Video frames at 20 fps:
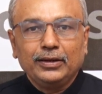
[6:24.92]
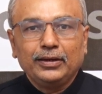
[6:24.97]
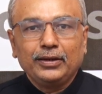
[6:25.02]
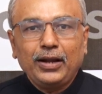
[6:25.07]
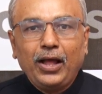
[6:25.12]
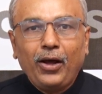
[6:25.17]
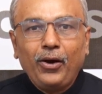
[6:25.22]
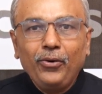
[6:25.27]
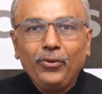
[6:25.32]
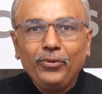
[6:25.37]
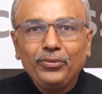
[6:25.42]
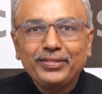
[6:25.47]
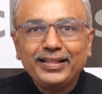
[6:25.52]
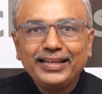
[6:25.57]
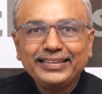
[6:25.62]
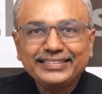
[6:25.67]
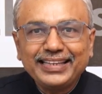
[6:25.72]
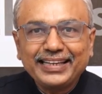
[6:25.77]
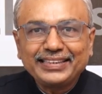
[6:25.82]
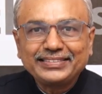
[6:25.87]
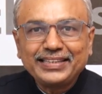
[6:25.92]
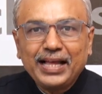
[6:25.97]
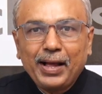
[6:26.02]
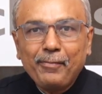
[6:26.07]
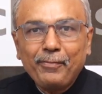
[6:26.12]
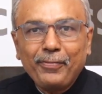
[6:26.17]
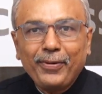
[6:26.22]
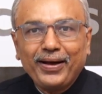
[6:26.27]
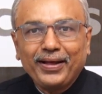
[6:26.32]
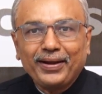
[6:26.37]
Now this
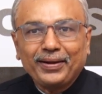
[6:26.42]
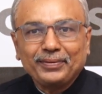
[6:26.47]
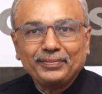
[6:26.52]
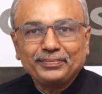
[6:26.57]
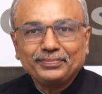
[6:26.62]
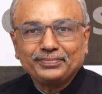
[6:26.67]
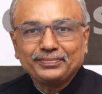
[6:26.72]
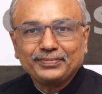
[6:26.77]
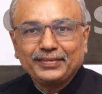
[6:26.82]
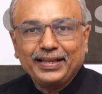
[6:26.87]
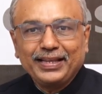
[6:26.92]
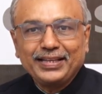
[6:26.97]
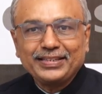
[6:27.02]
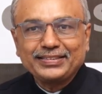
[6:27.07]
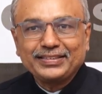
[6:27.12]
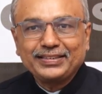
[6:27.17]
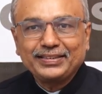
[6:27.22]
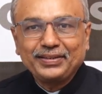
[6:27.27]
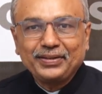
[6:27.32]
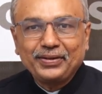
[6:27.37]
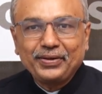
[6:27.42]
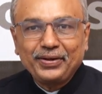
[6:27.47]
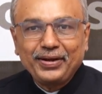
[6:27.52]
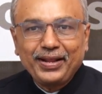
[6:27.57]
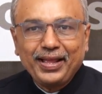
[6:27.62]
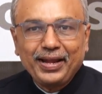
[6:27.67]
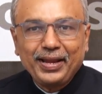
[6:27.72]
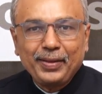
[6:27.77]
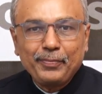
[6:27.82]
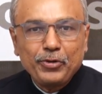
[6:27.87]
example is
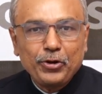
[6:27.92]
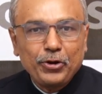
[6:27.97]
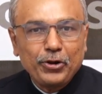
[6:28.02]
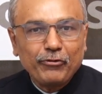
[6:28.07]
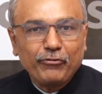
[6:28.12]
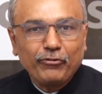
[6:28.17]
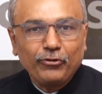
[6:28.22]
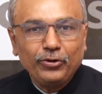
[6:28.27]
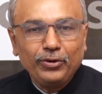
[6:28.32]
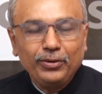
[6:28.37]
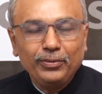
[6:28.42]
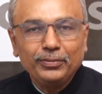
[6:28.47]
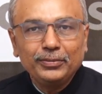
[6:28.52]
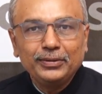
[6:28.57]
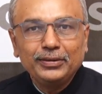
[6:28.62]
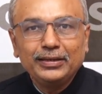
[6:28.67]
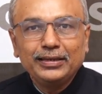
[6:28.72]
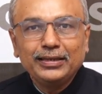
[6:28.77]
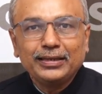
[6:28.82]
really beautiful.